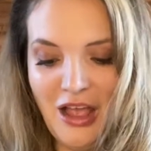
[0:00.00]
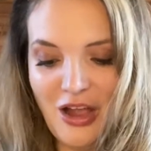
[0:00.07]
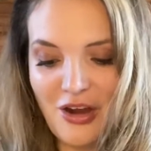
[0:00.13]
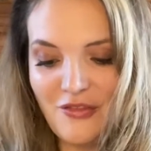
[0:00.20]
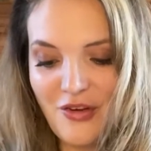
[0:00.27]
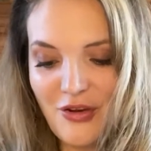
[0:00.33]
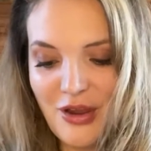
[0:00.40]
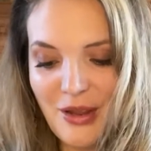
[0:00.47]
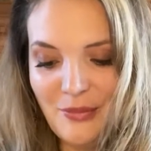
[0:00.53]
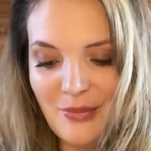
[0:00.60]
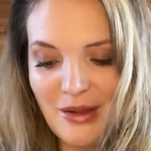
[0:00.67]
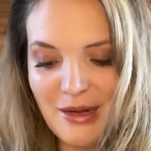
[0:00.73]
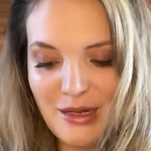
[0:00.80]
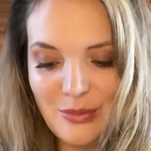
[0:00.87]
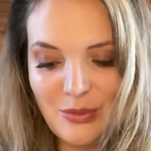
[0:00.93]
very
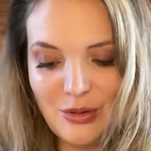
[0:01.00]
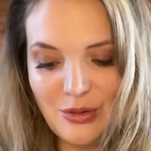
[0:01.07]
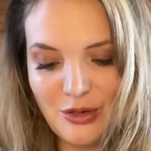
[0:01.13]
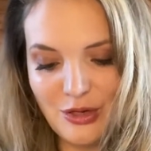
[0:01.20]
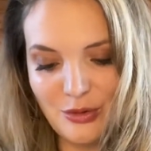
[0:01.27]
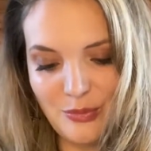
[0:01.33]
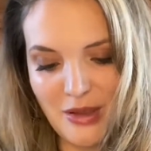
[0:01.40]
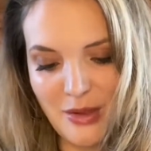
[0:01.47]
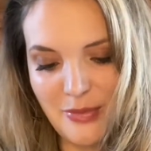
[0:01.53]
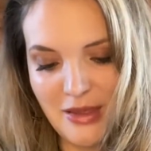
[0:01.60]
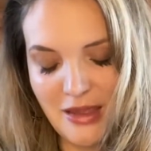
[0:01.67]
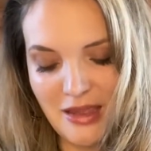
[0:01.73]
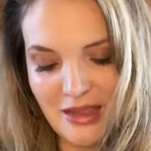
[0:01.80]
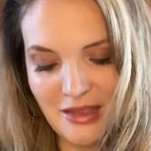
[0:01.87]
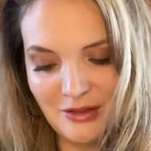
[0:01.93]
combinable.
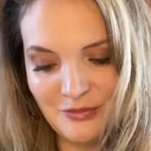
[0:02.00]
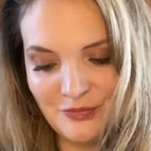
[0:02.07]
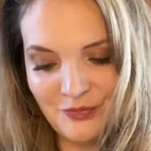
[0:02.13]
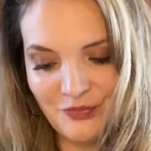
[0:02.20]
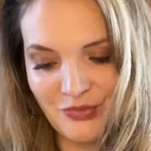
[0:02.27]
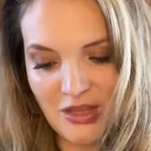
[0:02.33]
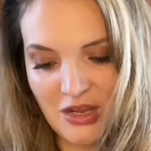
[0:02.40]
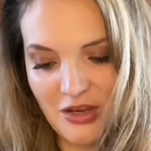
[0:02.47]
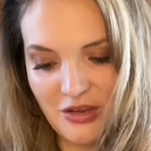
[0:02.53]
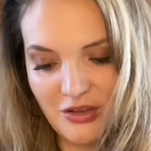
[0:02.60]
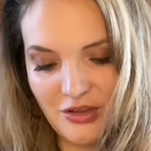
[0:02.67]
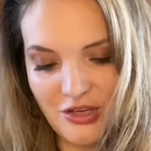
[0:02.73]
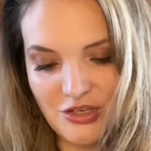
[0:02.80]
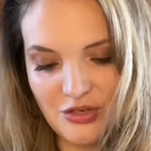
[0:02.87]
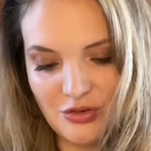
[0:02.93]
Maybe
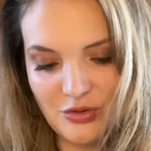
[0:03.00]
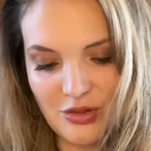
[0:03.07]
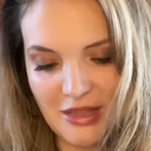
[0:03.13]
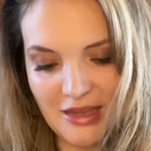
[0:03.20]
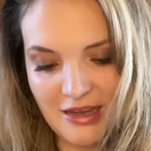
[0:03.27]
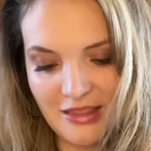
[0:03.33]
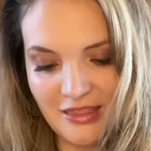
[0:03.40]
you could do like